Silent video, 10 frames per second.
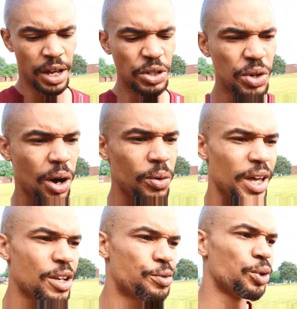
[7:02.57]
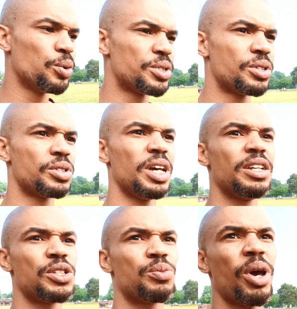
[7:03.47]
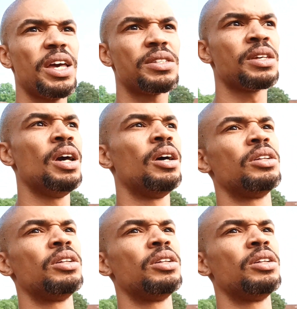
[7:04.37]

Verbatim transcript: you know, influencers in the space